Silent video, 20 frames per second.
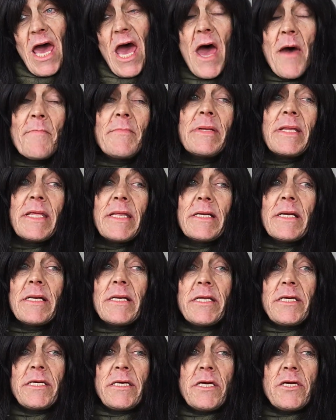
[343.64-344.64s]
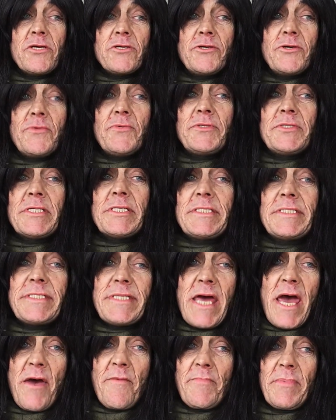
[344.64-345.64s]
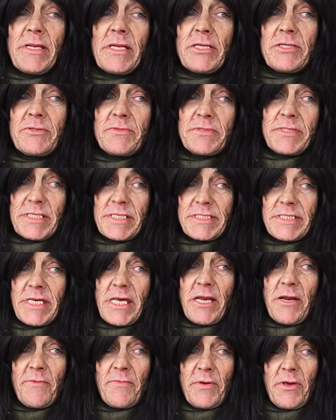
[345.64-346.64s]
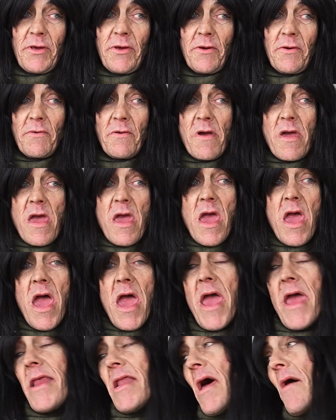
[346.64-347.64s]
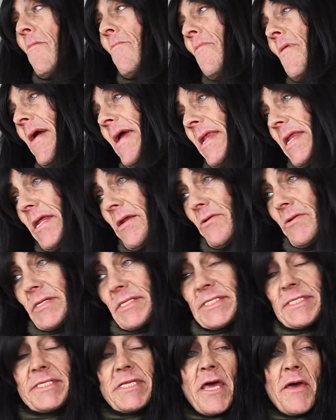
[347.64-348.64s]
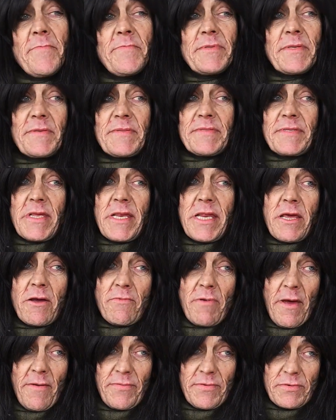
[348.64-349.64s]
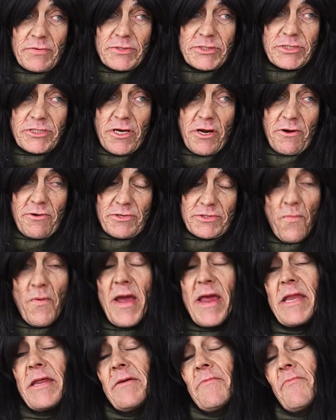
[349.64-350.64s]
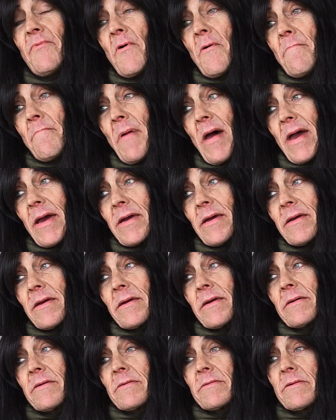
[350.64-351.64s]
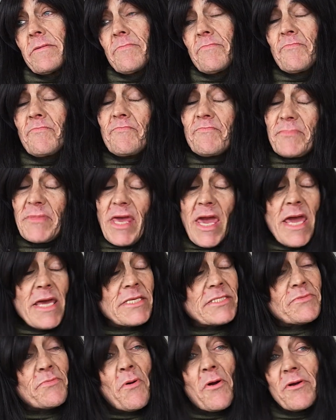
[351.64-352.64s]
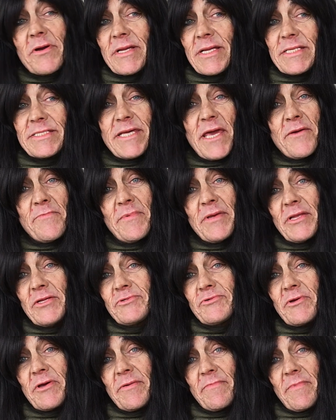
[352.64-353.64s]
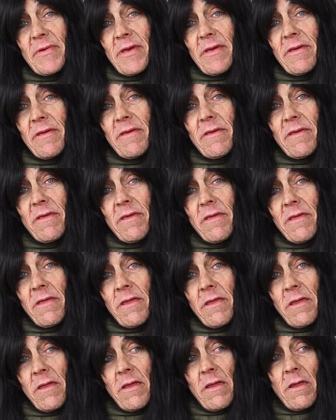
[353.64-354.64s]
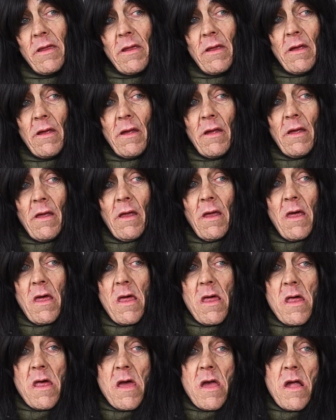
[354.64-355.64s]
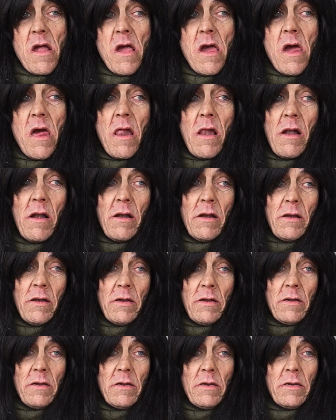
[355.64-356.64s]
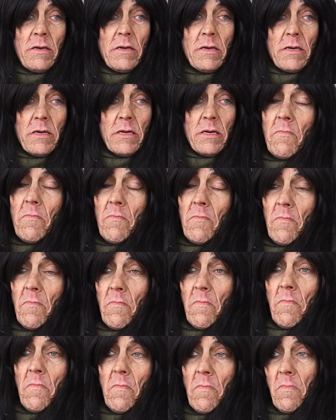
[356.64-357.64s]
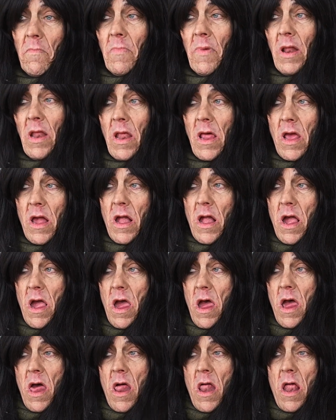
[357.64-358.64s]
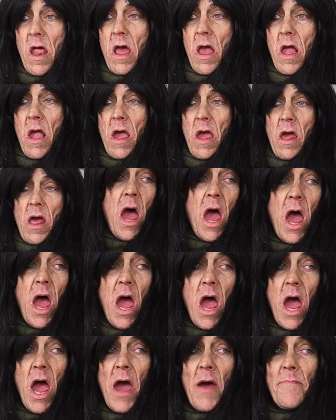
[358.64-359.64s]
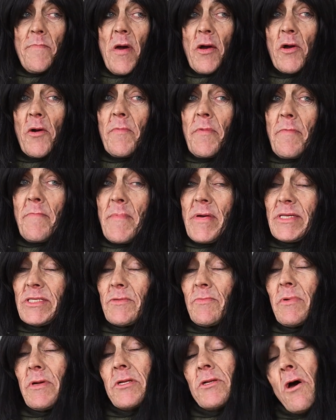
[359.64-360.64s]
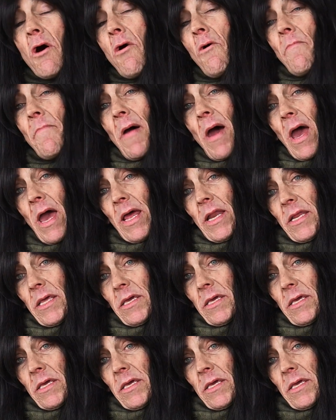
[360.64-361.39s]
I'm literally, you just stopped me to do this interview and I'm waiting on the steps of City of Refuge Church, waiting for my caseworker to take me to treatment. Yeah. So you saying when you go to treatment, you ain't gonna be messing with boys no more? I'm not gonna be messing with nobody.